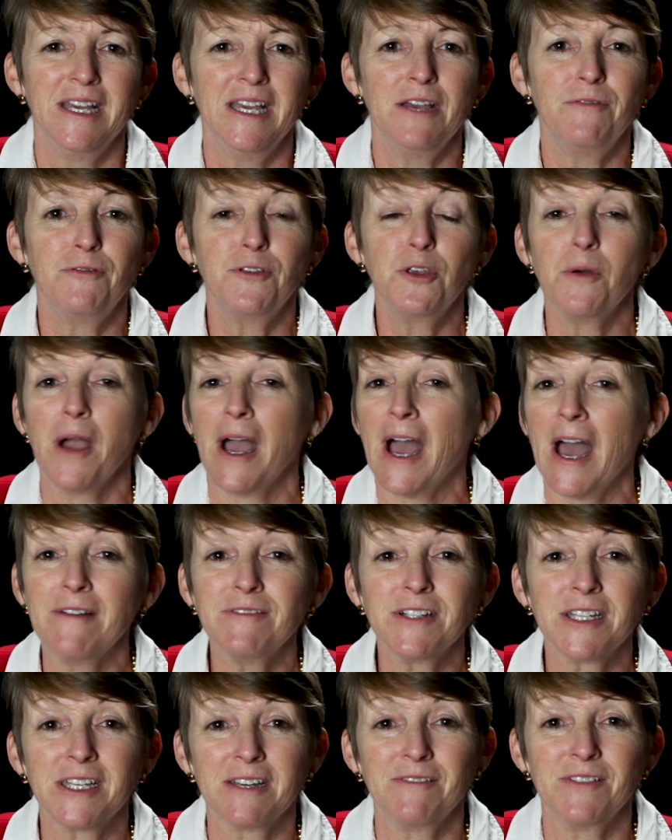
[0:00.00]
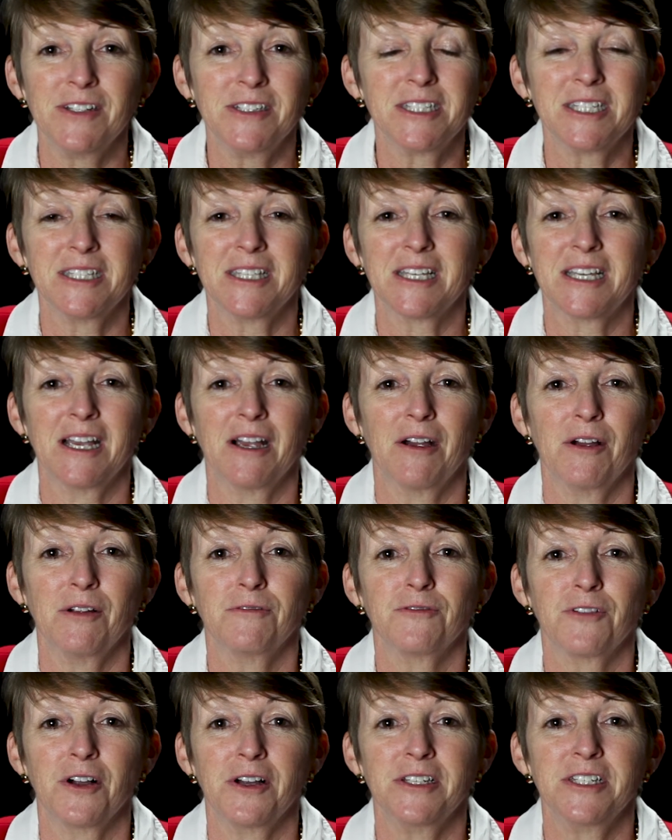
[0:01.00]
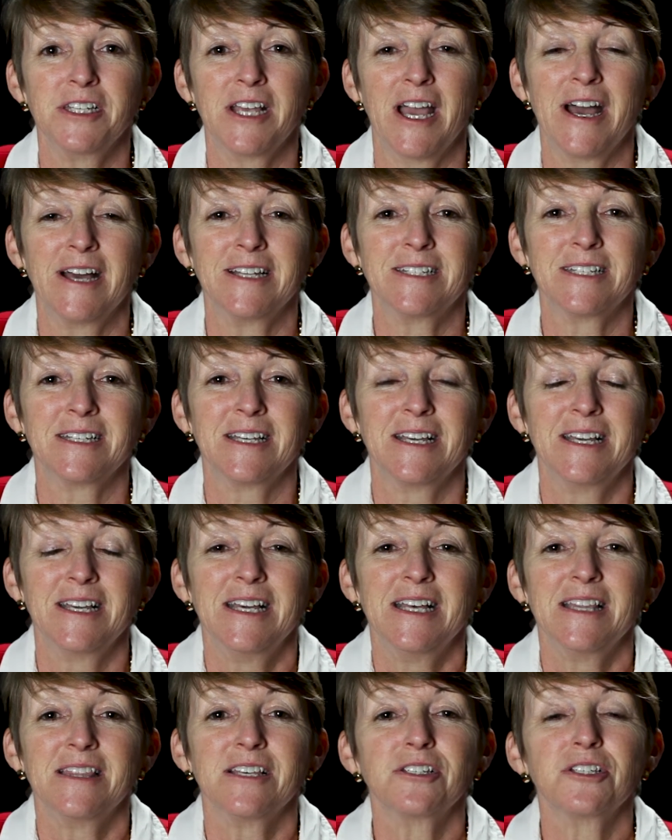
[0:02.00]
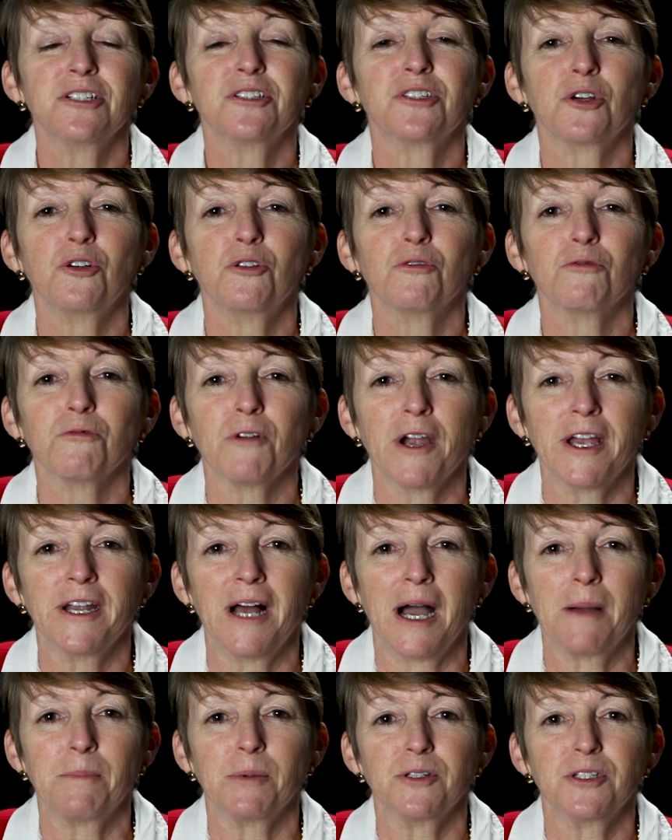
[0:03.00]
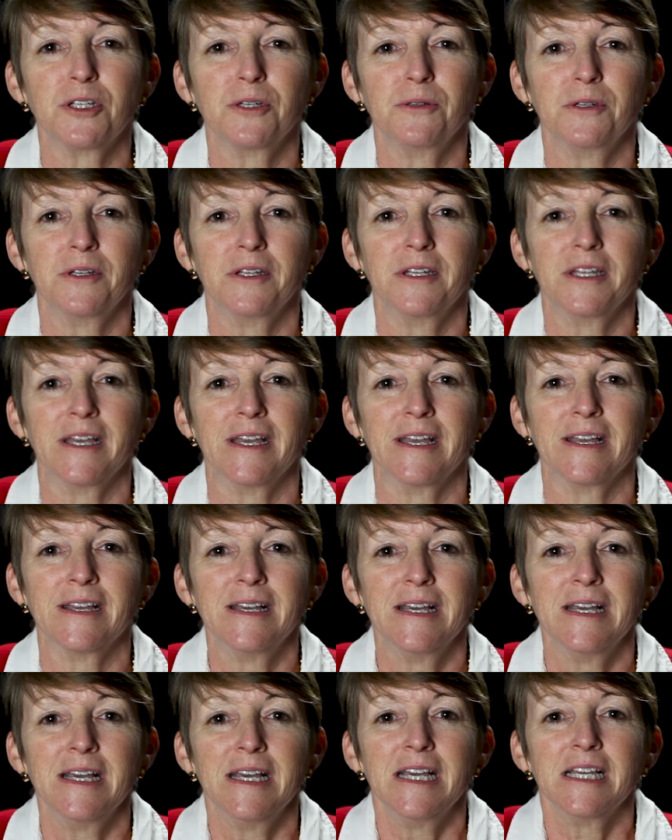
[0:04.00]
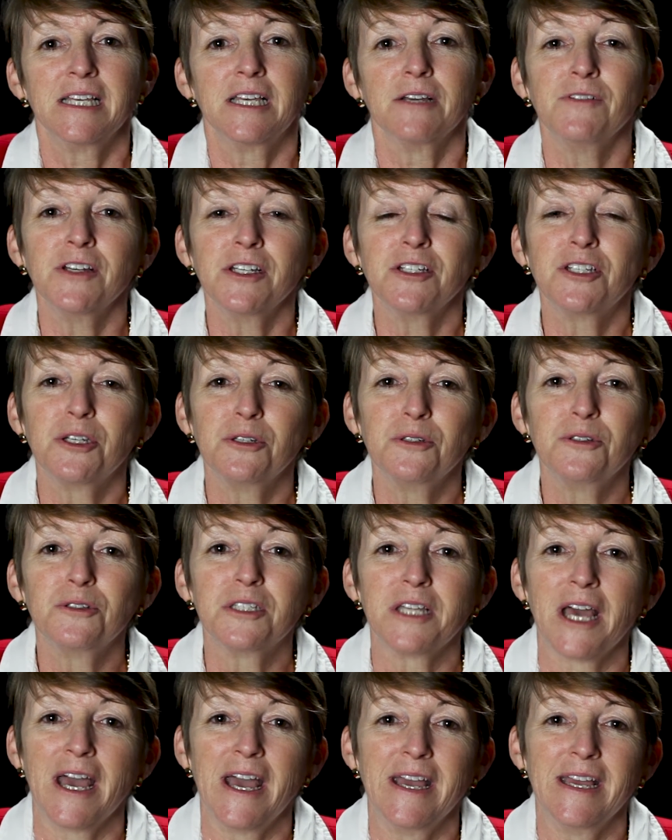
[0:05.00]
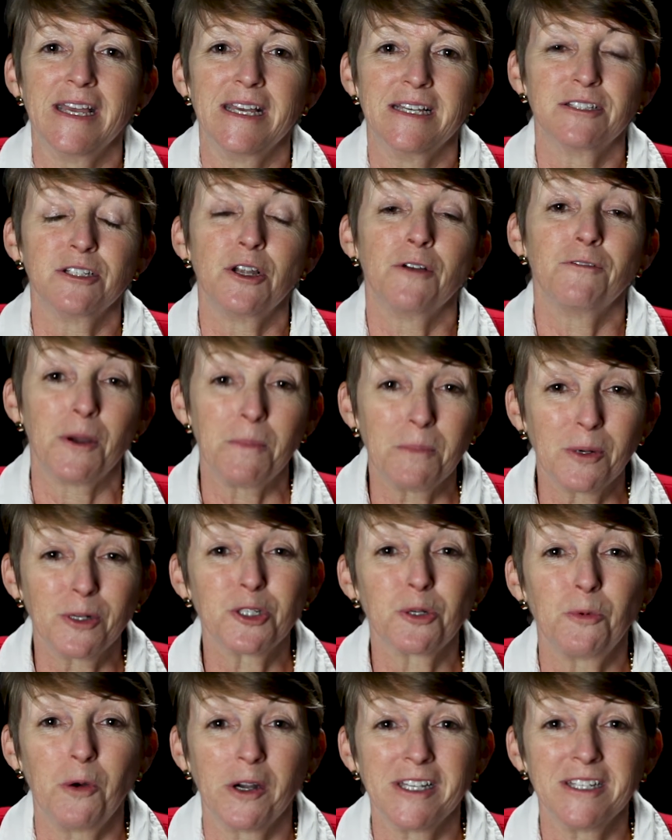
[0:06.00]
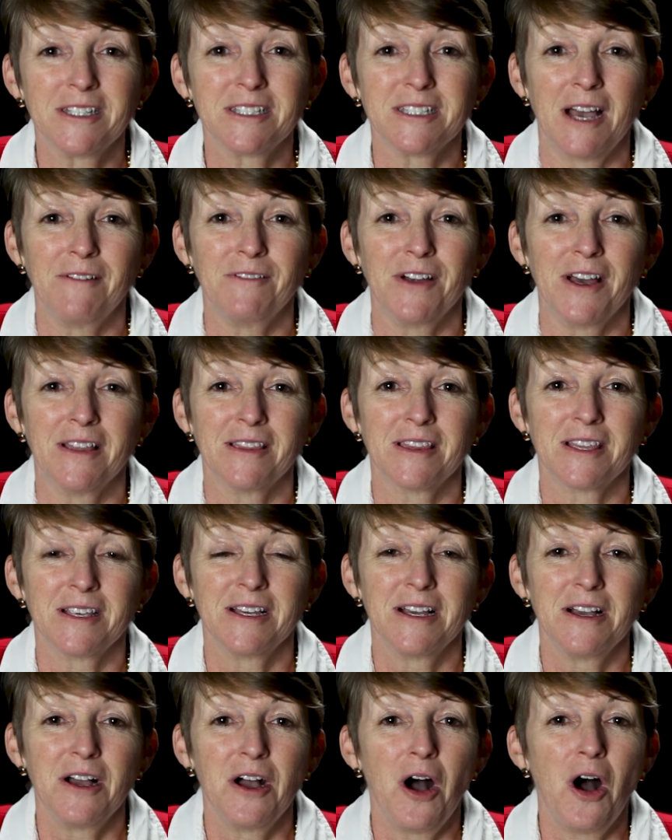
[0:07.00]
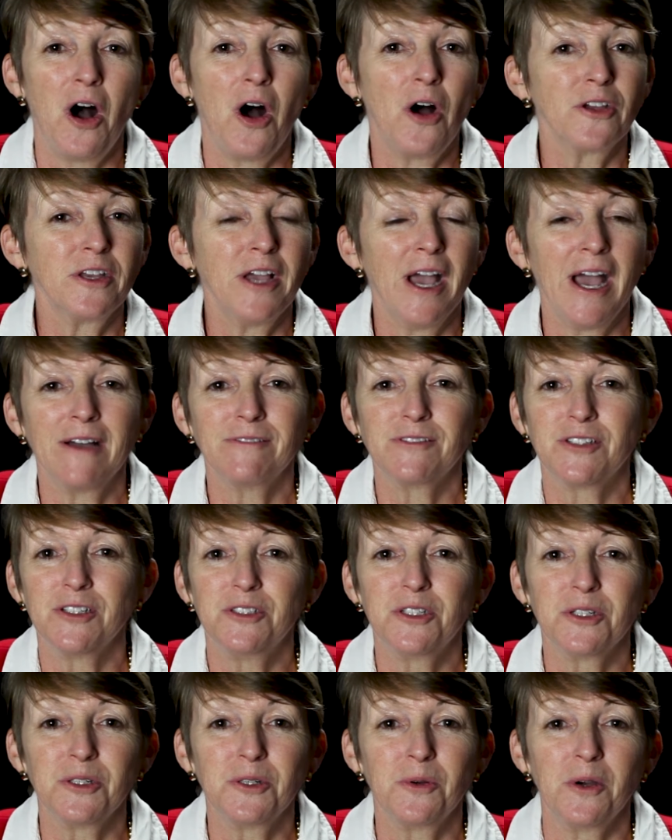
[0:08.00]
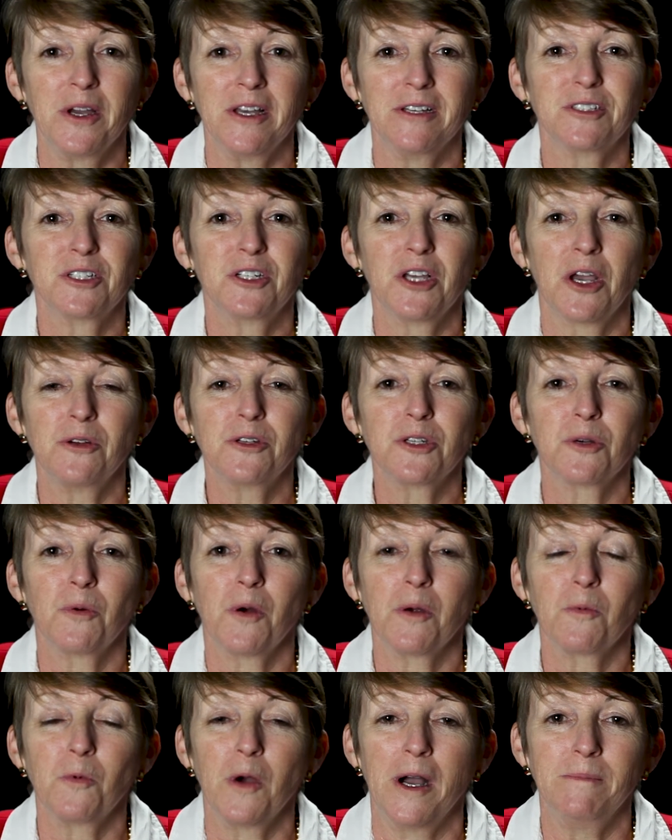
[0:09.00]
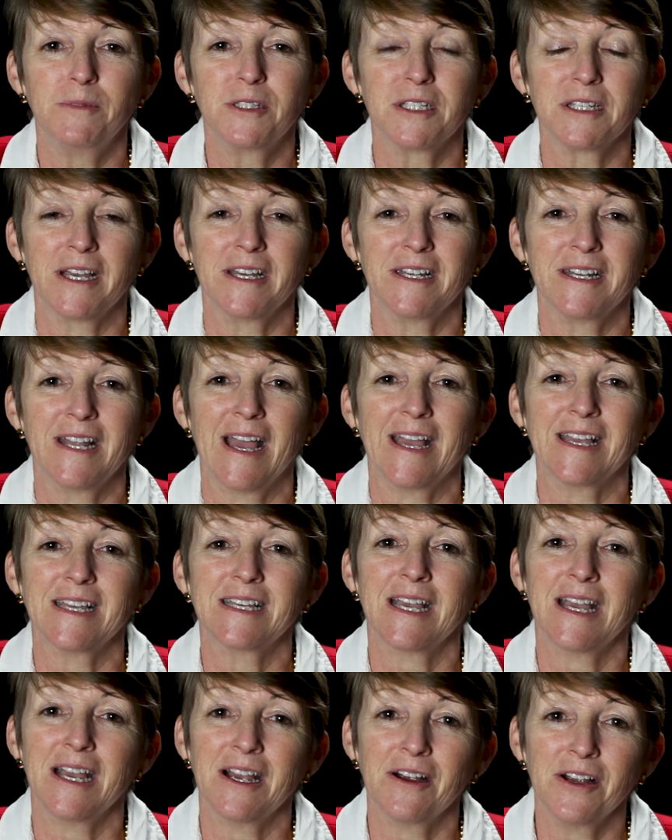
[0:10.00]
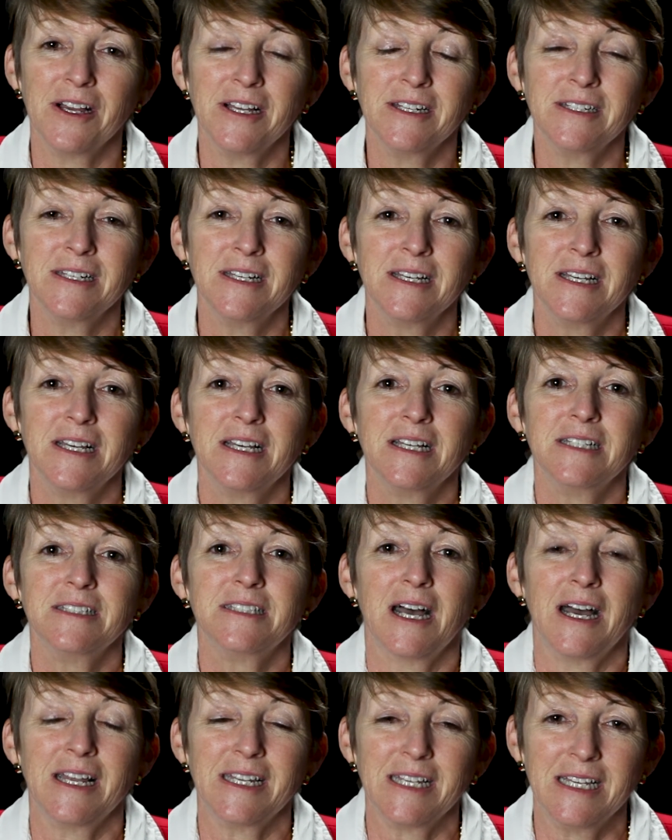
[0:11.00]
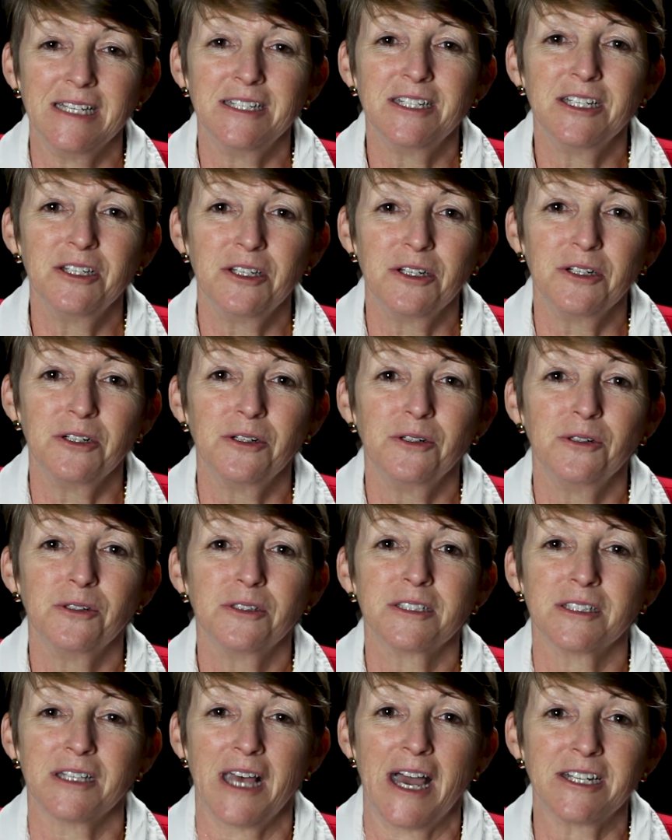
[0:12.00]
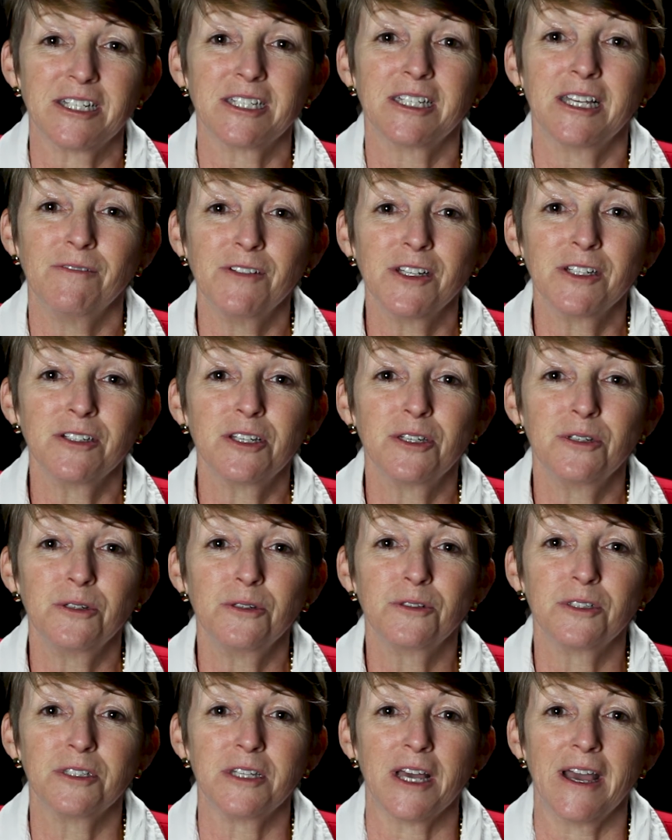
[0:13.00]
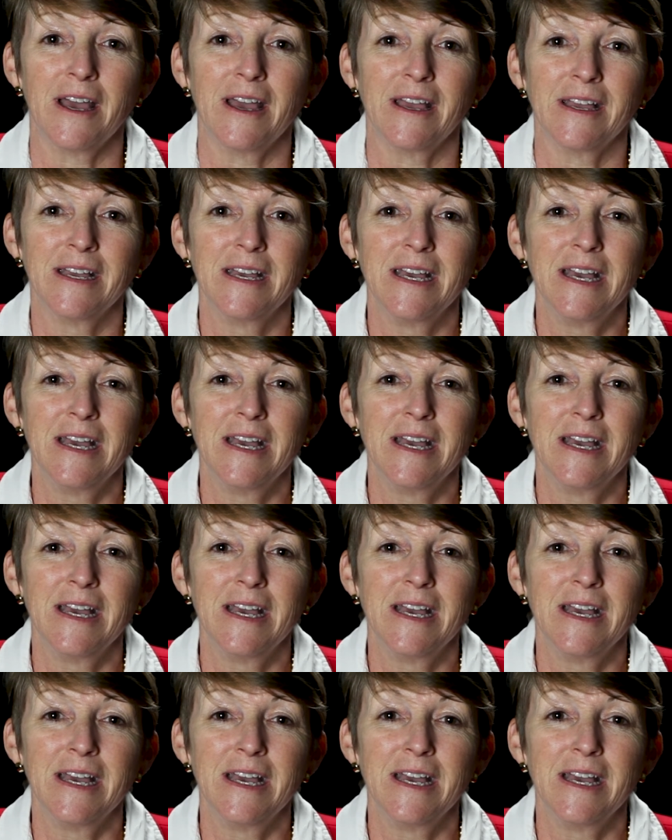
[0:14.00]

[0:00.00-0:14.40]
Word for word: If you haven't given to the Cairn Fund yet, this is a great opportunity. Giving Tuesday is November 27th. All you have to do is go to our website at cairn.edu slash Giving Tuesday,